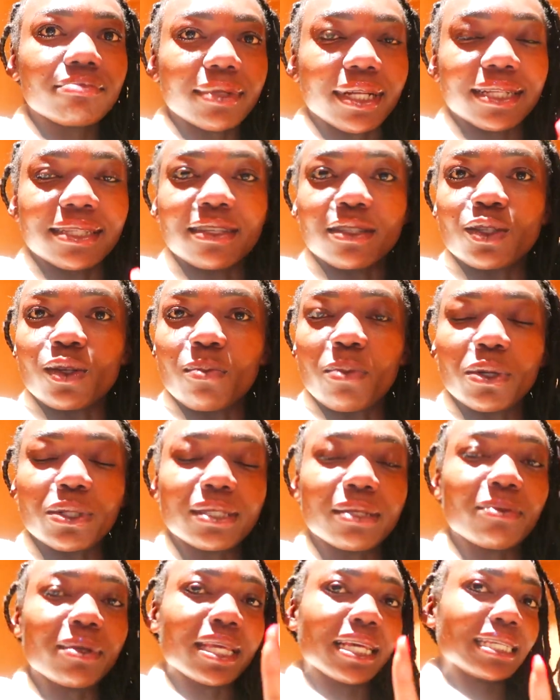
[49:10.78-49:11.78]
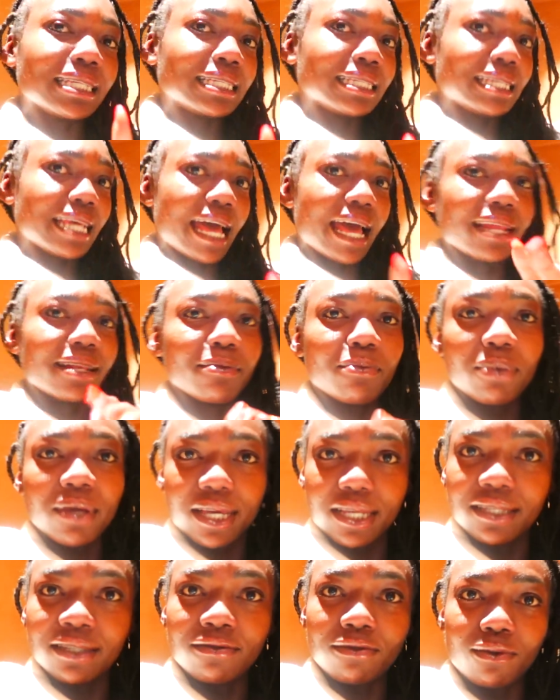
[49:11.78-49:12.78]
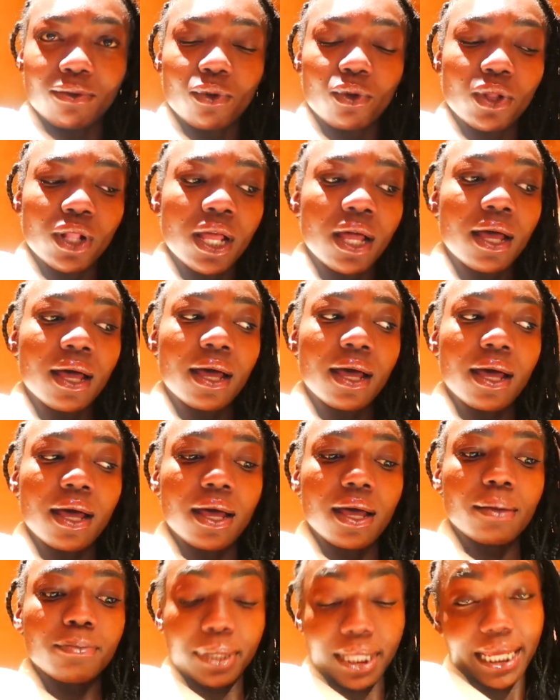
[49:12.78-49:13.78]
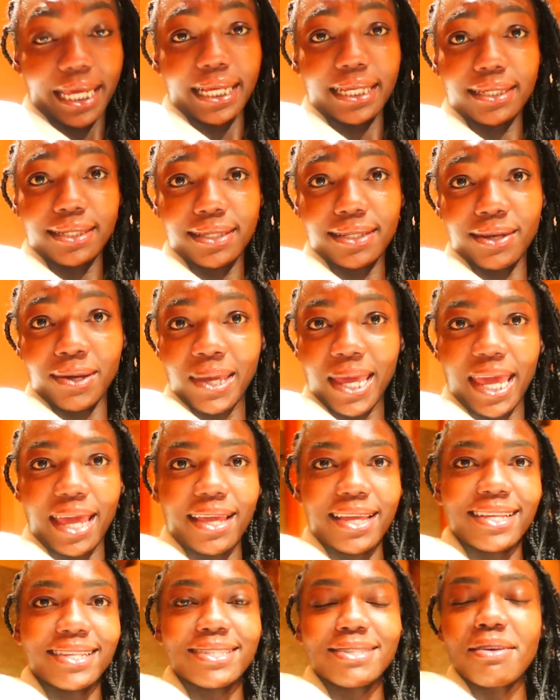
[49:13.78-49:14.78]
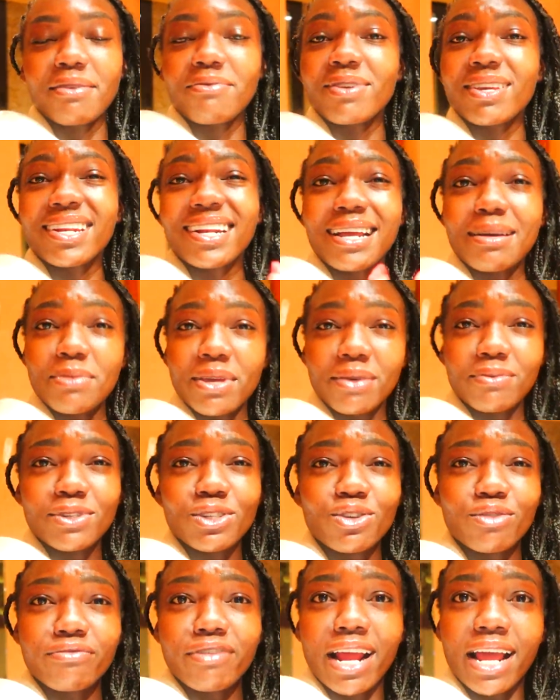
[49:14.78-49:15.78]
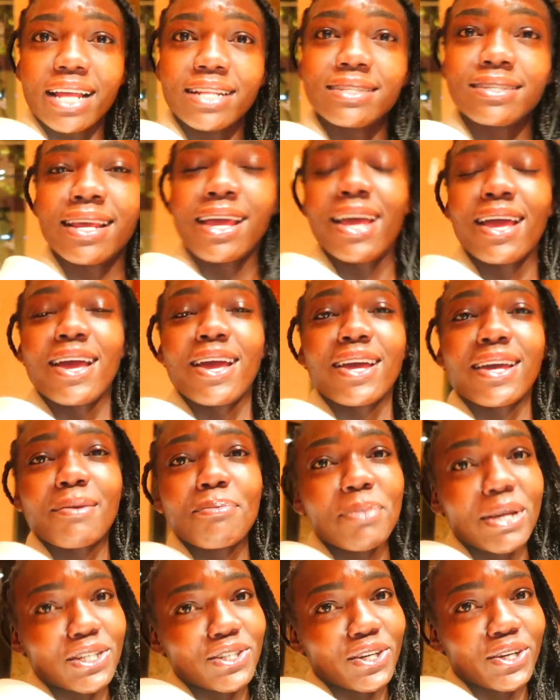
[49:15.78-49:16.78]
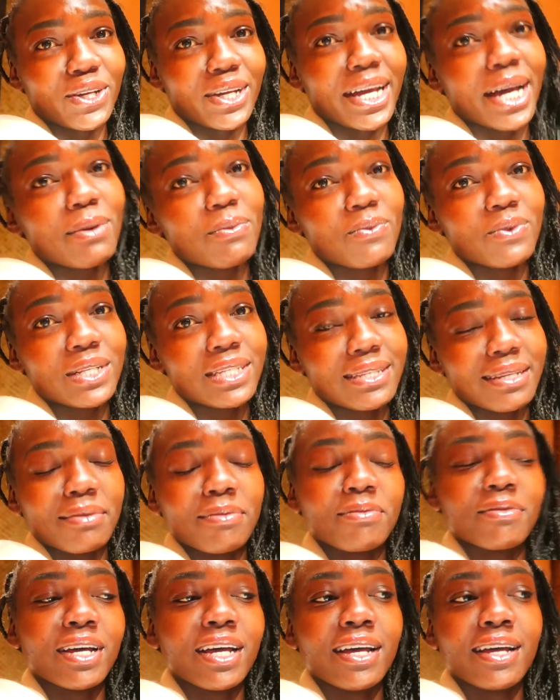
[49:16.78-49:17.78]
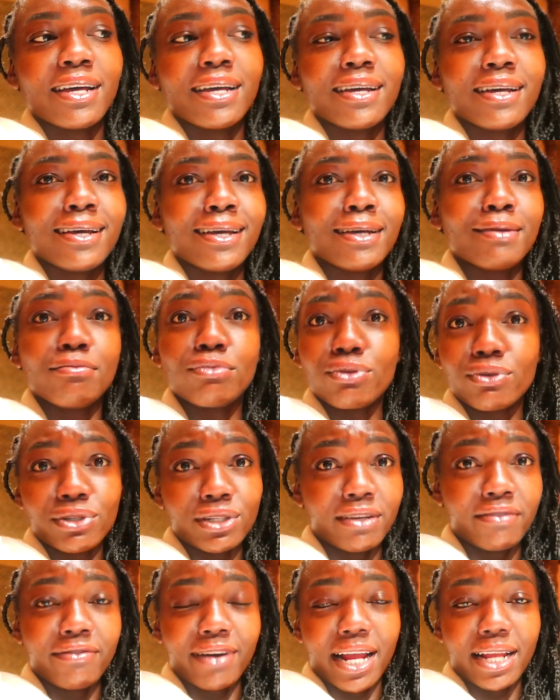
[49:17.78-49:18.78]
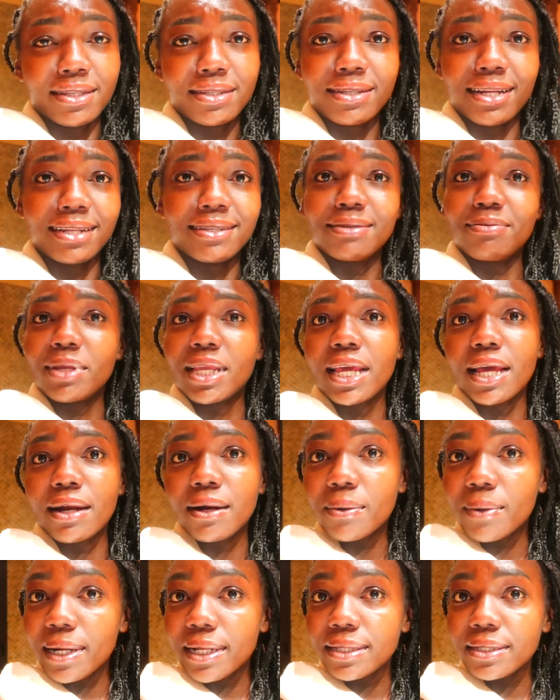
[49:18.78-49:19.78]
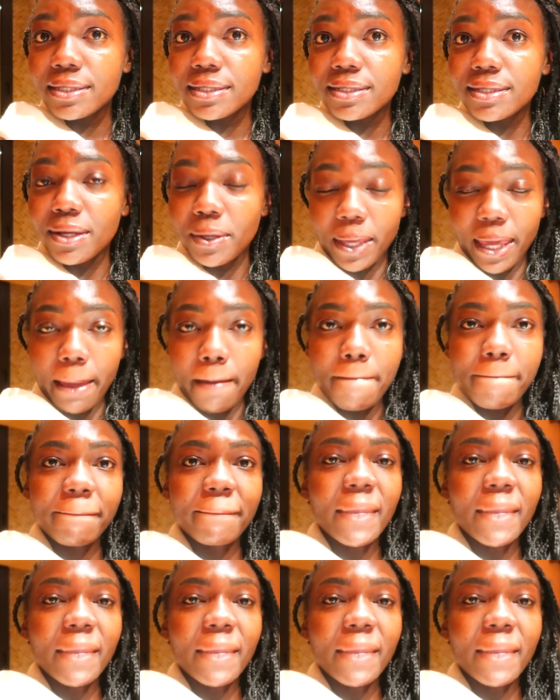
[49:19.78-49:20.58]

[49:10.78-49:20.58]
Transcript: It's supposed to be a zen, peaceful place, okay? So if you're gonna come here with your friends, make sure you come with some bougie friends, not some ghetto ones, okay?